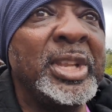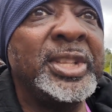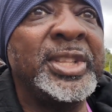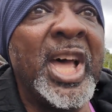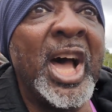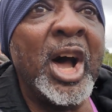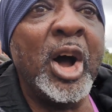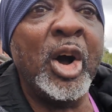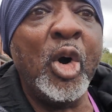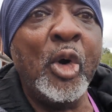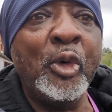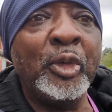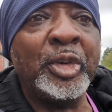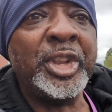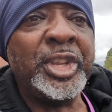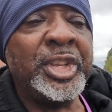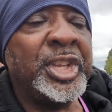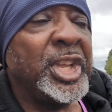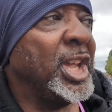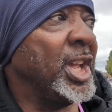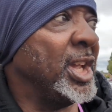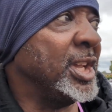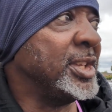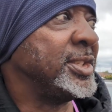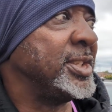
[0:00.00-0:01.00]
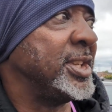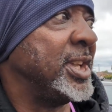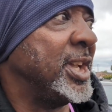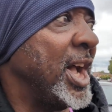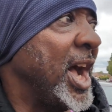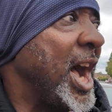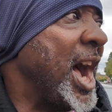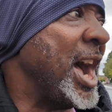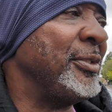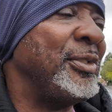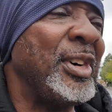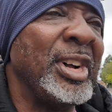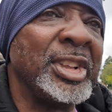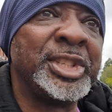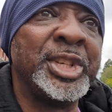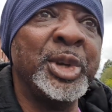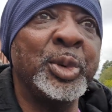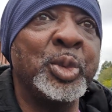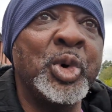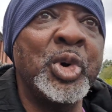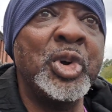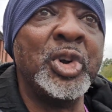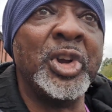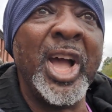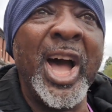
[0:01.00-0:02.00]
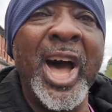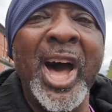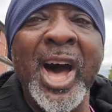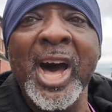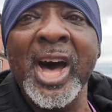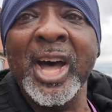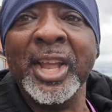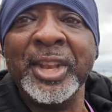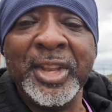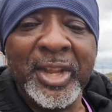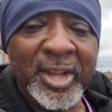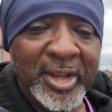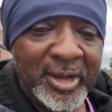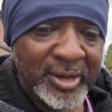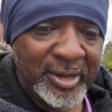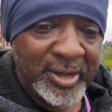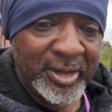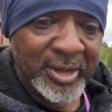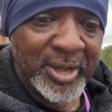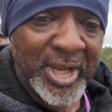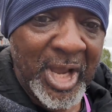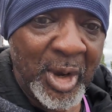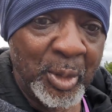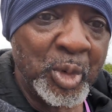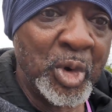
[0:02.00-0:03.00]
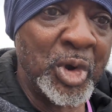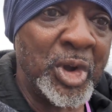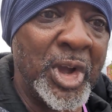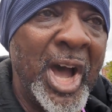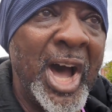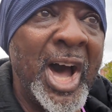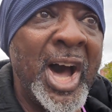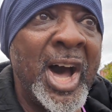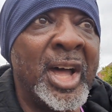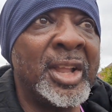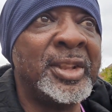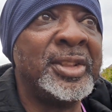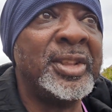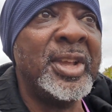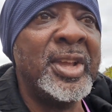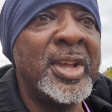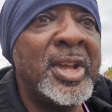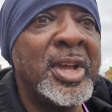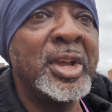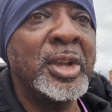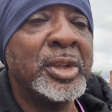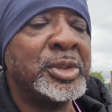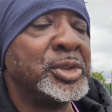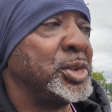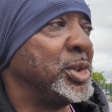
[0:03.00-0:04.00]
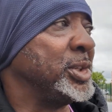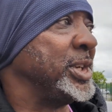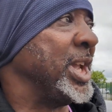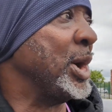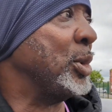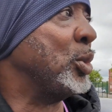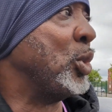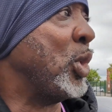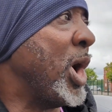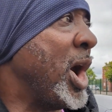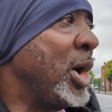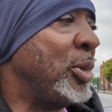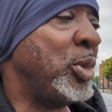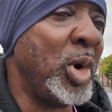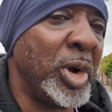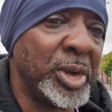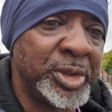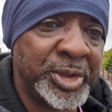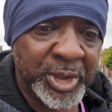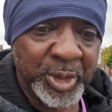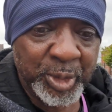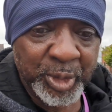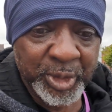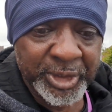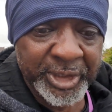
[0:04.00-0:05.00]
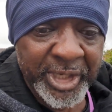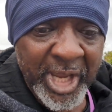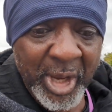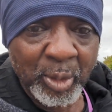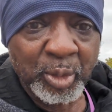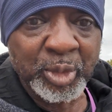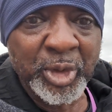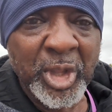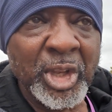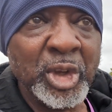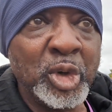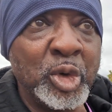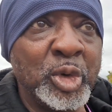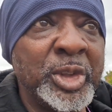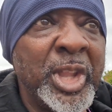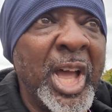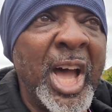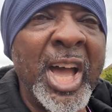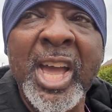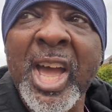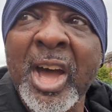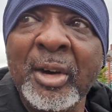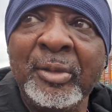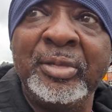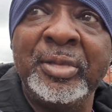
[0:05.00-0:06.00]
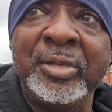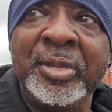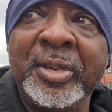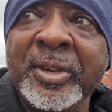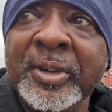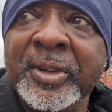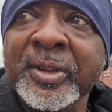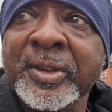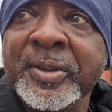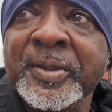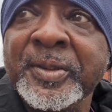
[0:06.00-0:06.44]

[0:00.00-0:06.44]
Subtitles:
that over the years I've had to work hard. I work hard to get what I want, to get the little that I have.